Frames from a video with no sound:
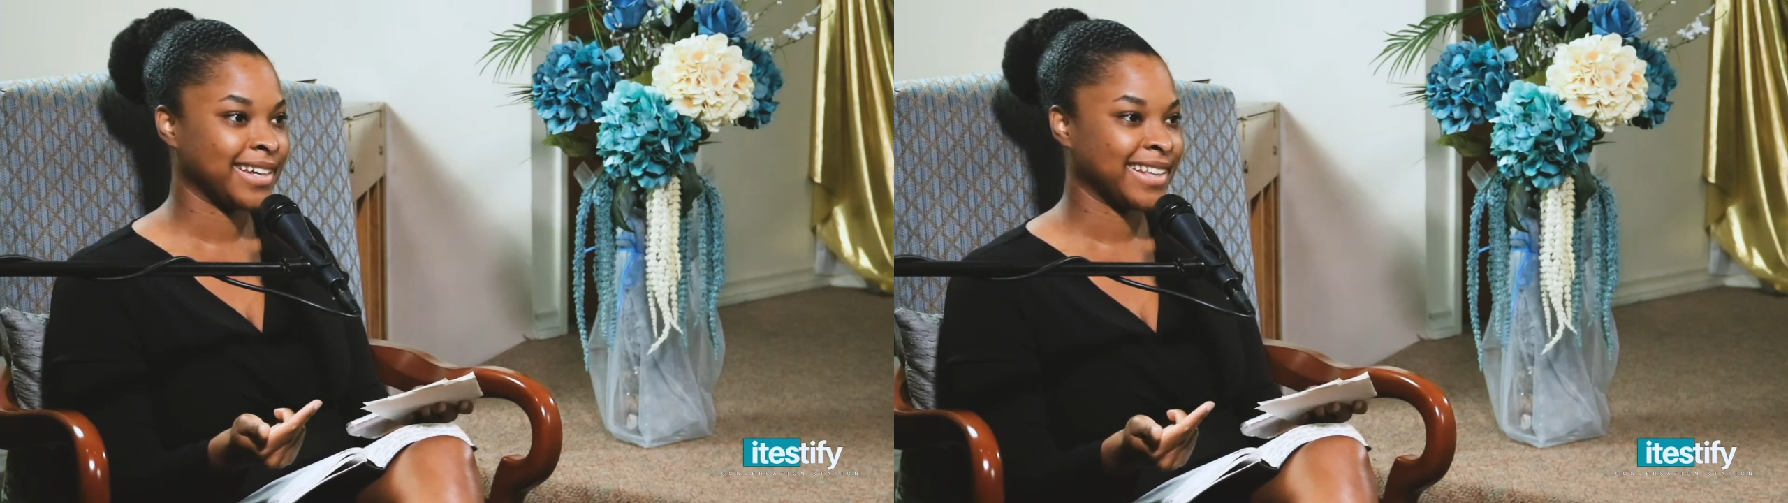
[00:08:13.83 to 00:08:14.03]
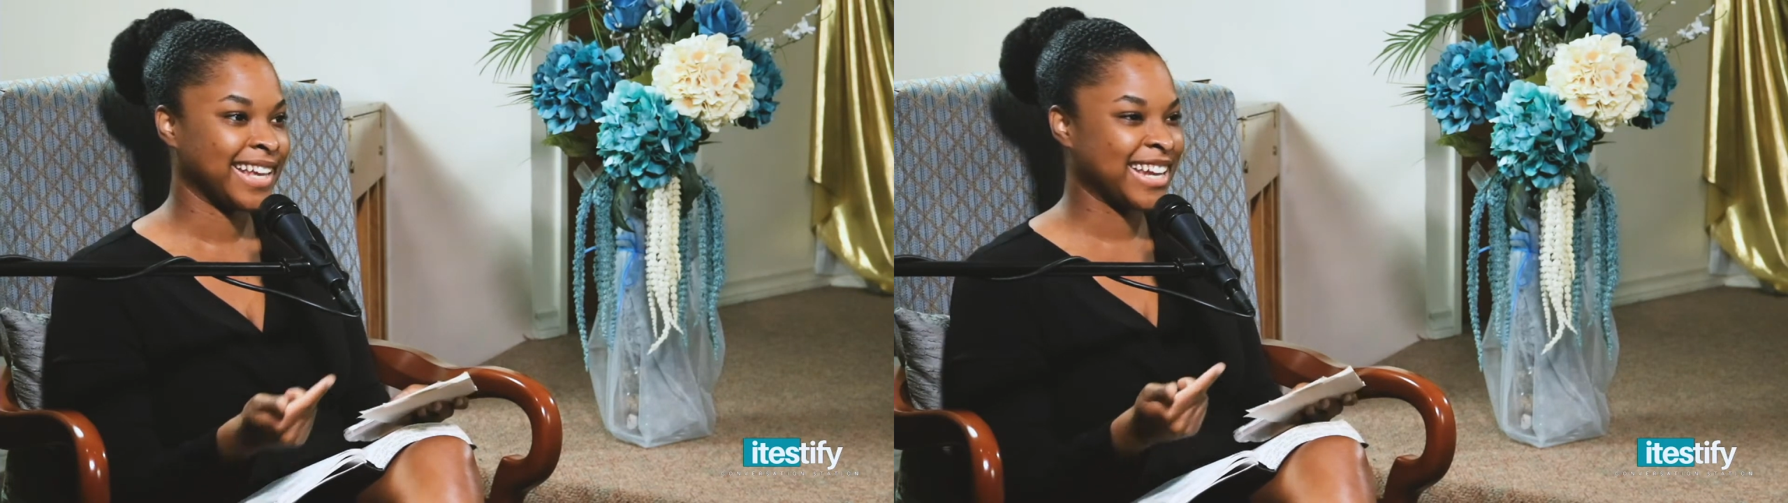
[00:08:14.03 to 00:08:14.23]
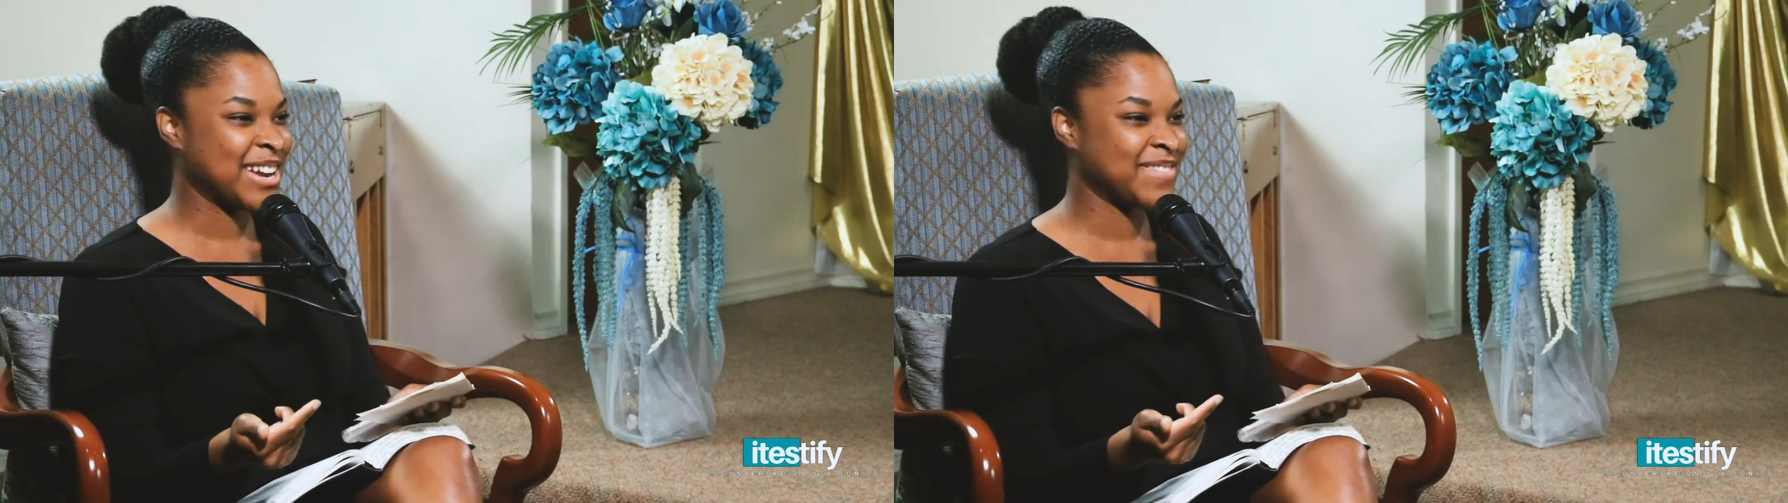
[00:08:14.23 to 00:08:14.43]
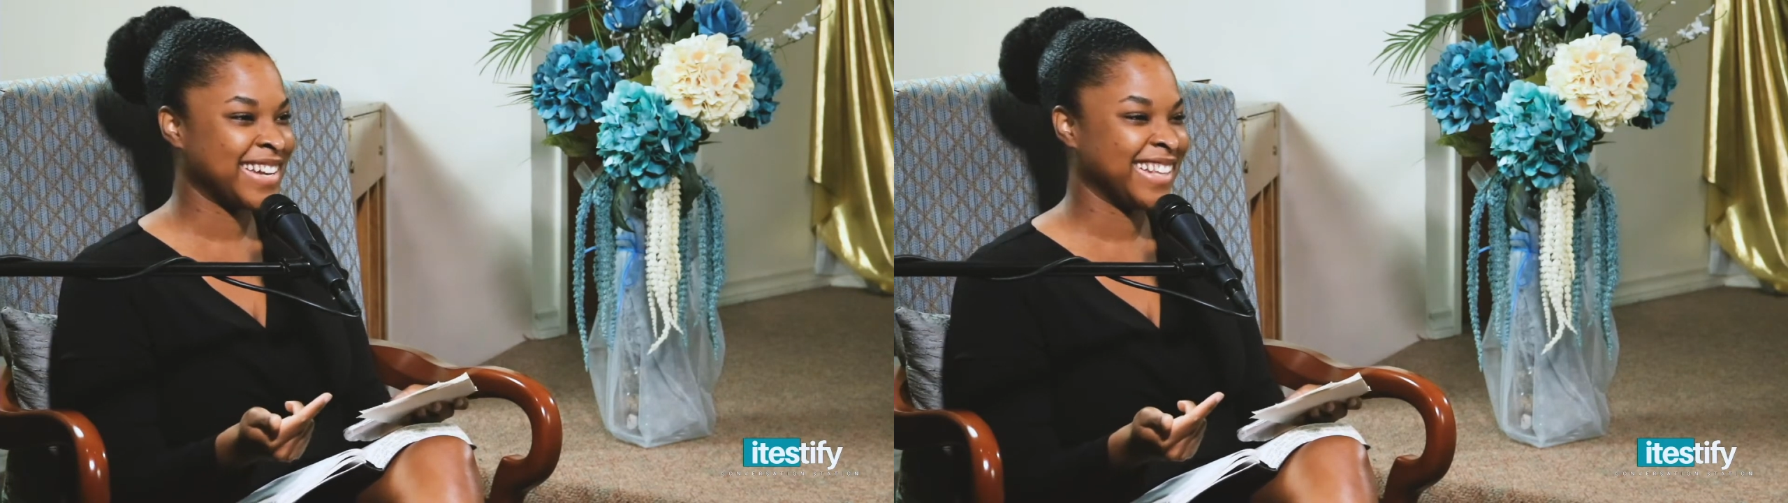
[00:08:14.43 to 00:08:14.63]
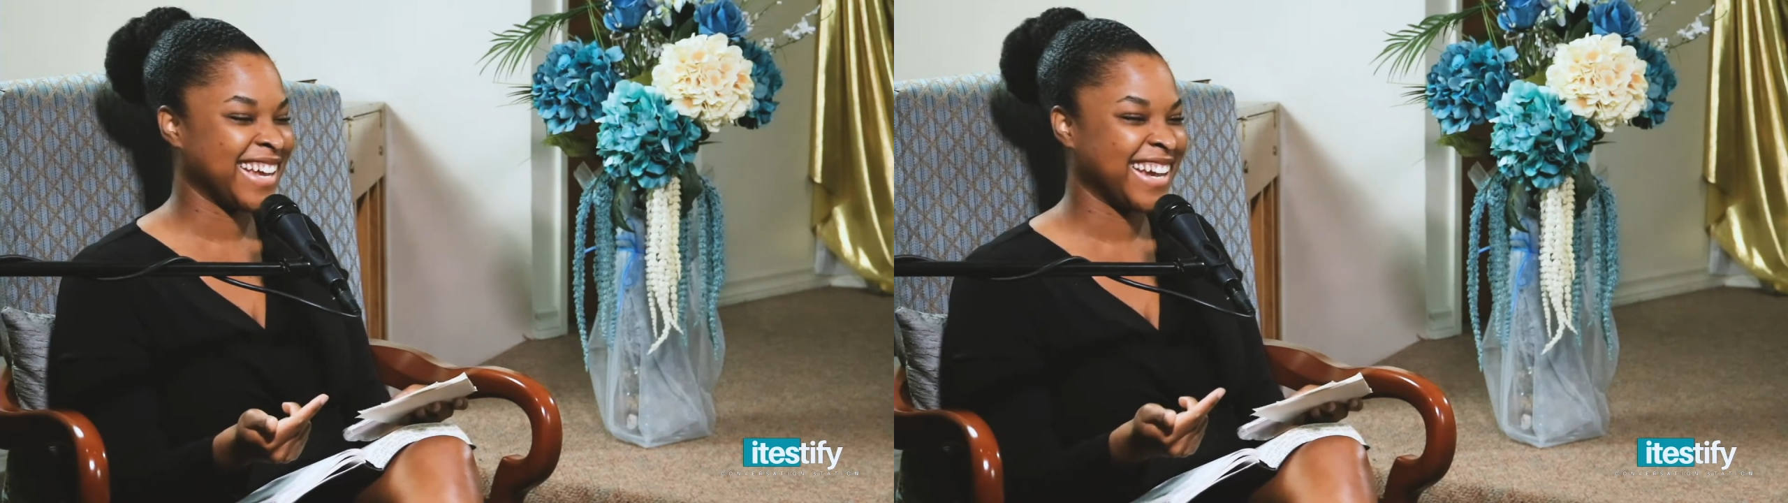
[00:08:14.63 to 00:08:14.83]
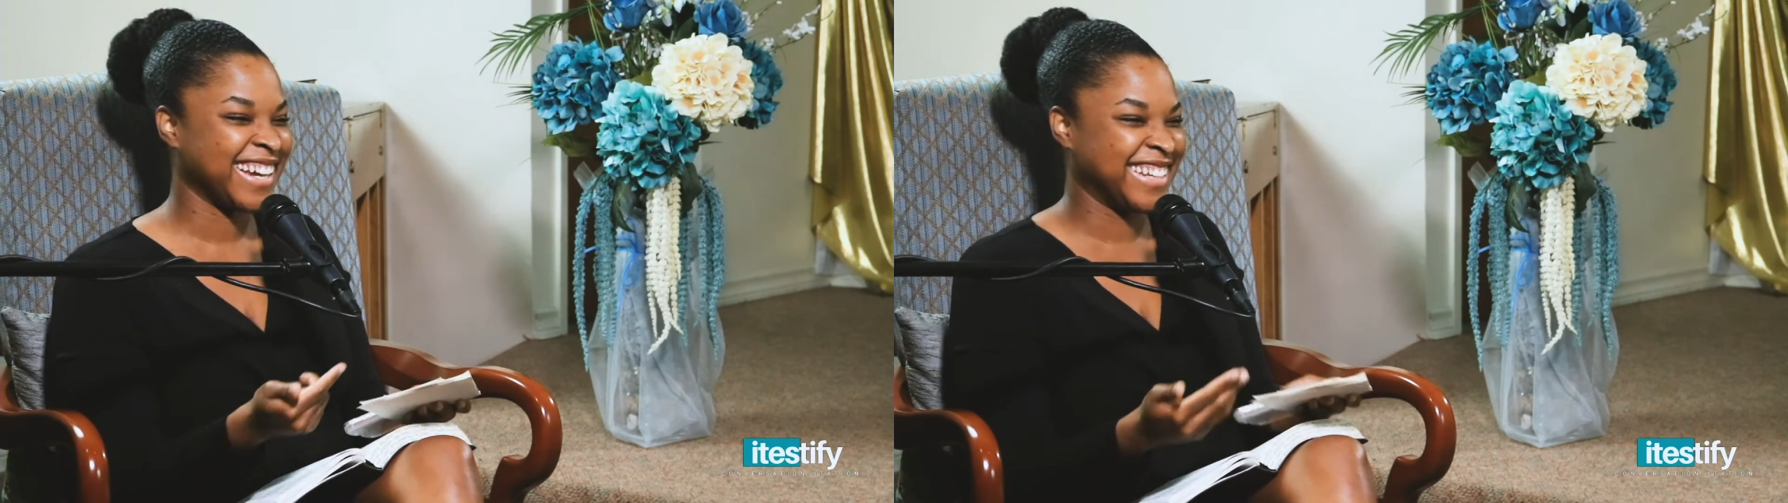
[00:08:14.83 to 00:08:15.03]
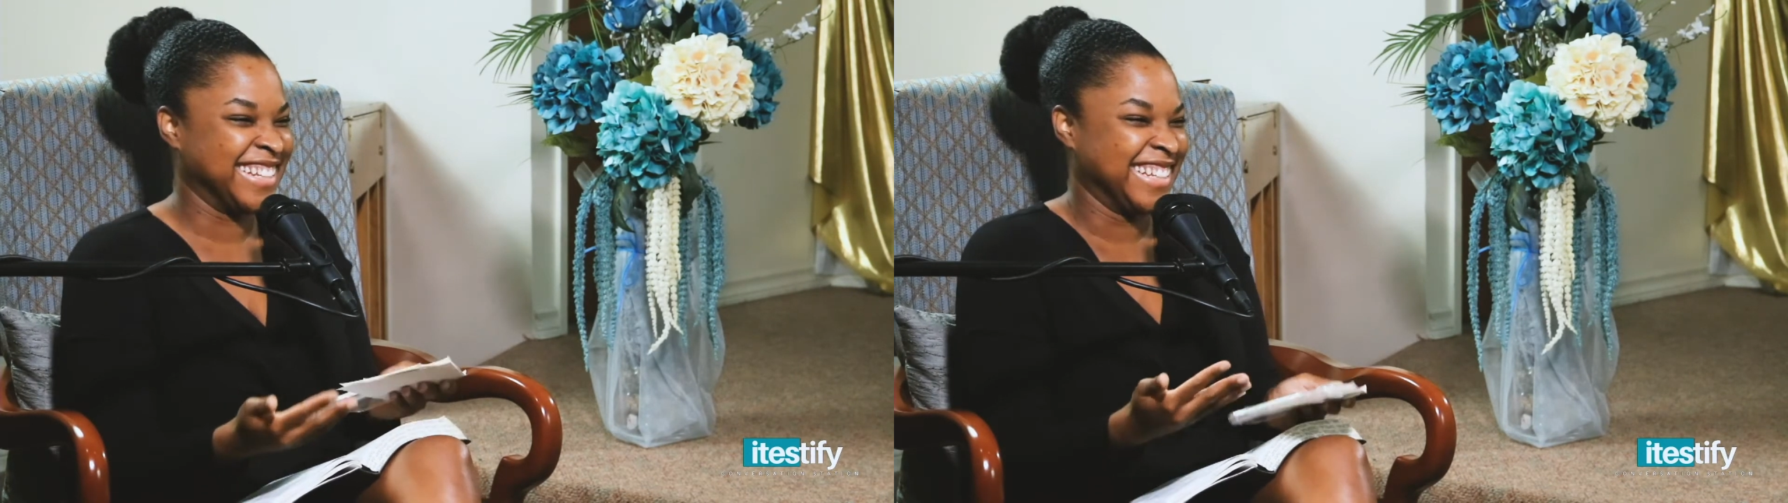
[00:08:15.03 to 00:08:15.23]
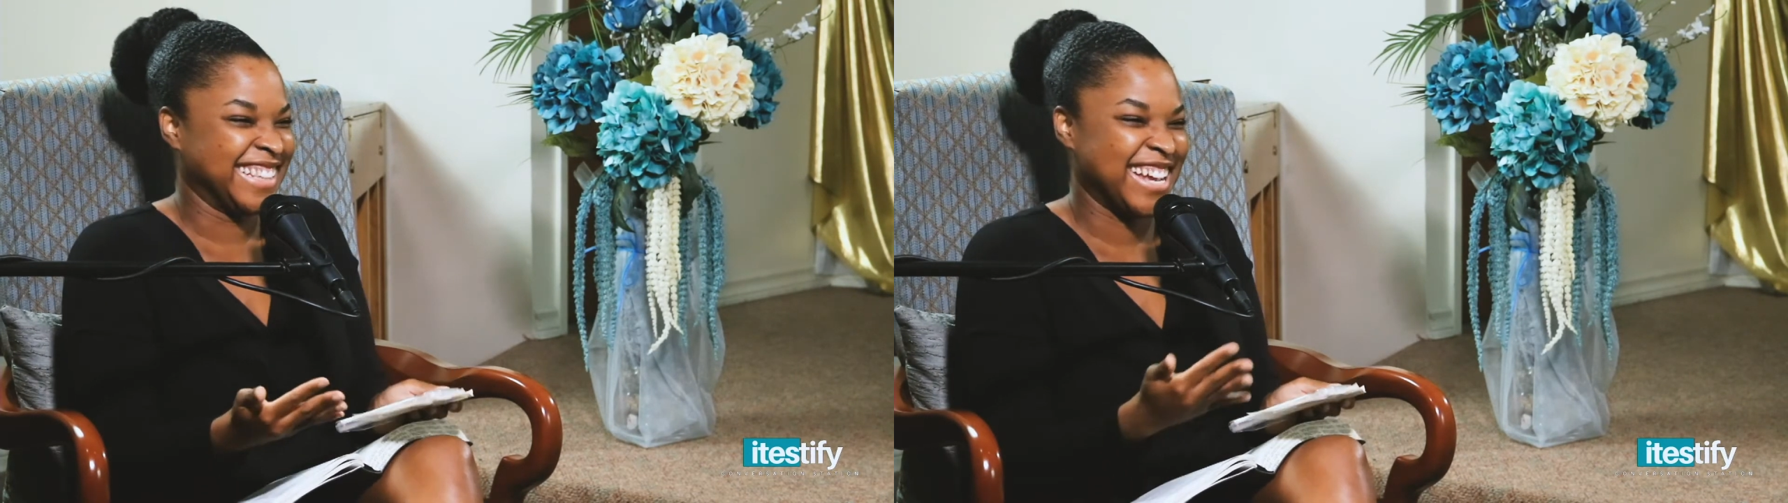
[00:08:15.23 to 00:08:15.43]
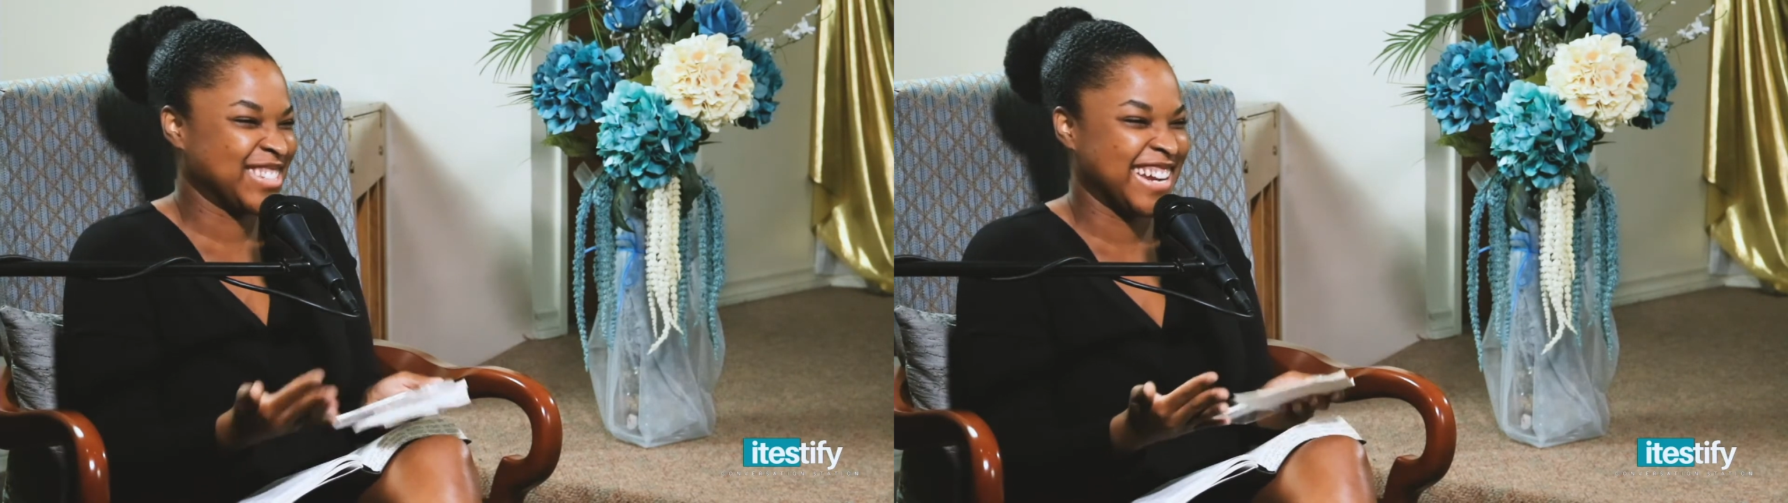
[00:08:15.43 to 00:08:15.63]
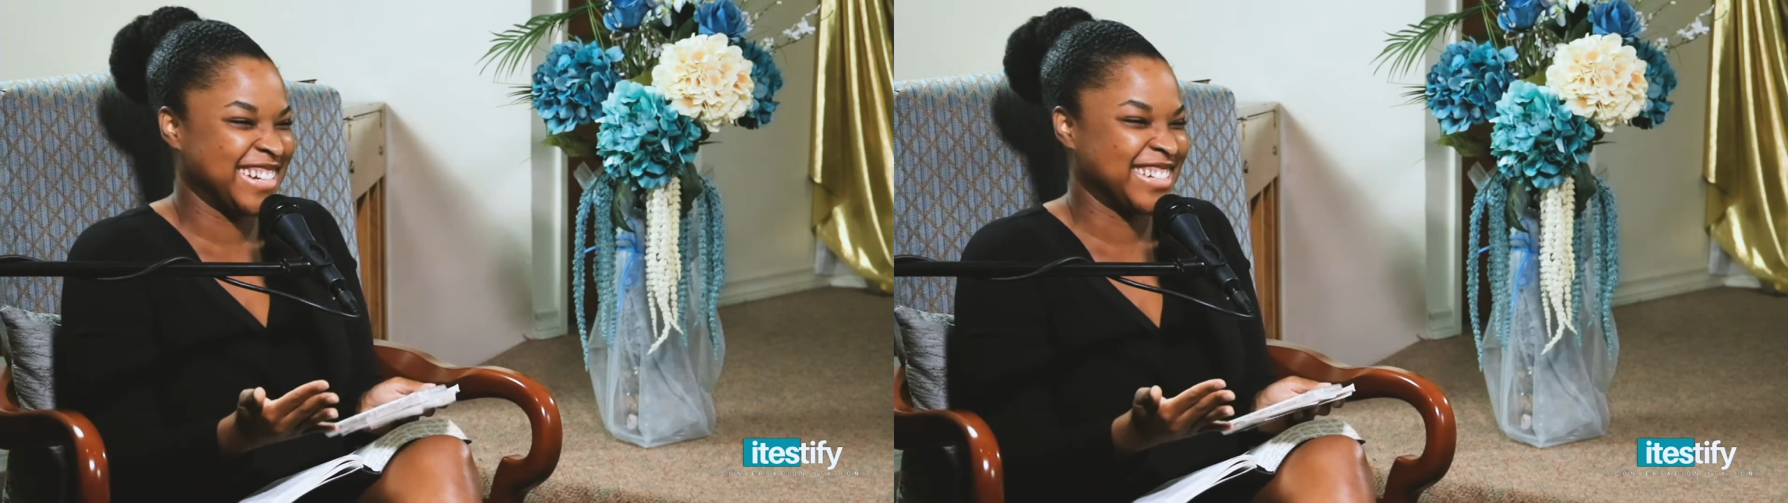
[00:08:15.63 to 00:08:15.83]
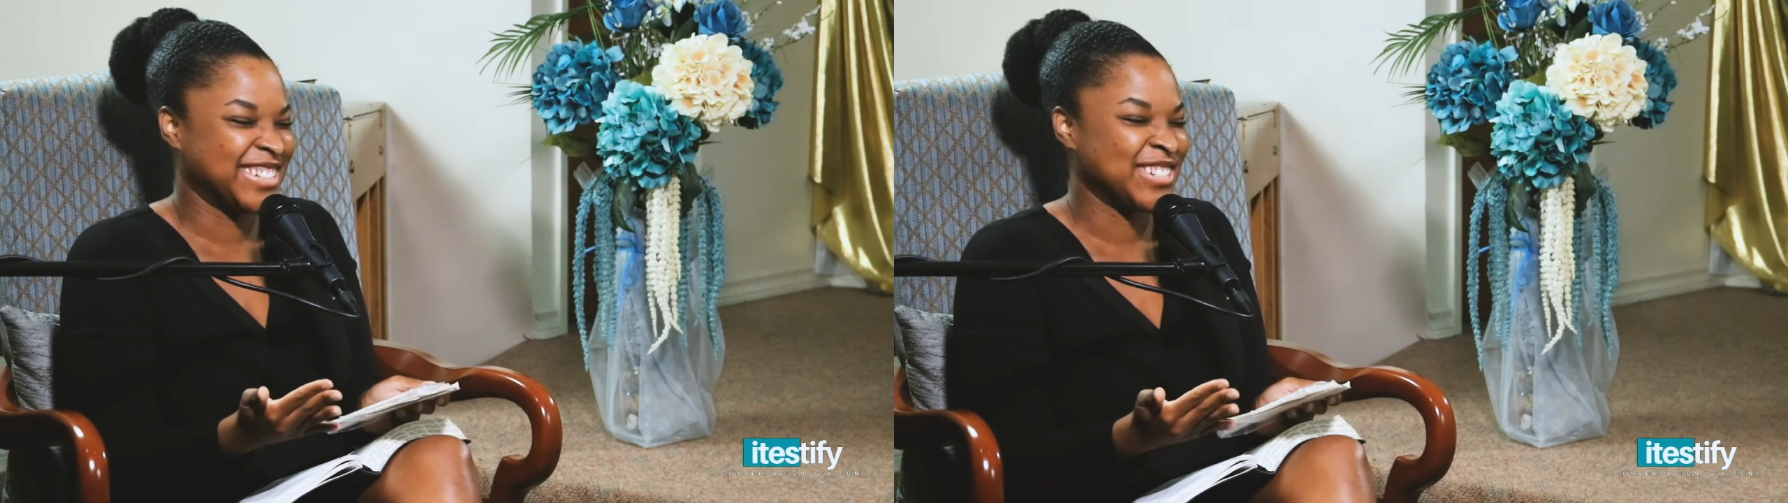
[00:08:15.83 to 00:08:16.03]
Like, you know what I mean? Like, that's what I need to do.